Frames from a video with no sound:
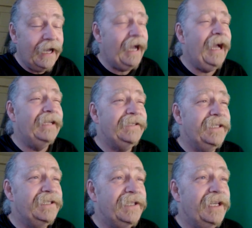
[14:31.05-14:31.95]
I
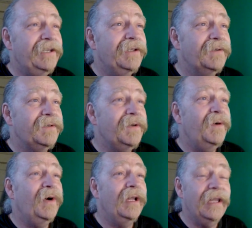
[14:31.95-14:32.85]
just think you're
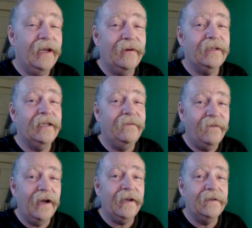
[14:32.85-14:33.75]
so hilariously
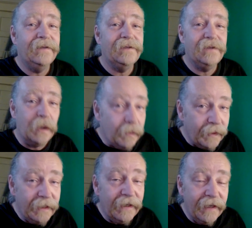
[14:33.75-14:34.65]
fucking
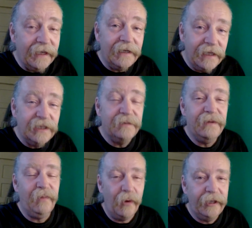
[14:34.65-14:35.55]
stupid that it needs to be
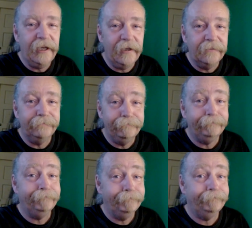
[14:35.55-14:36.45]
pointed out.
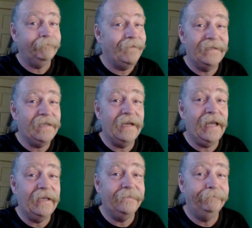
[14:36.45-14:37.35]
That's not
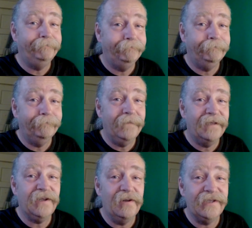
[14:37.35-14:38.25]
hate.
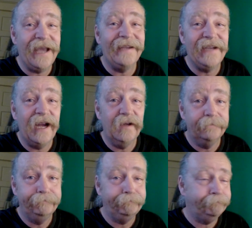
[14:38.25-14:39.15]
That's called satire. So that
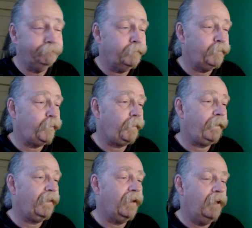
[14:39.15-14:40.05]
he could get
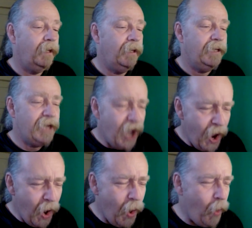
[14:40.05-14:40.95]
views. No.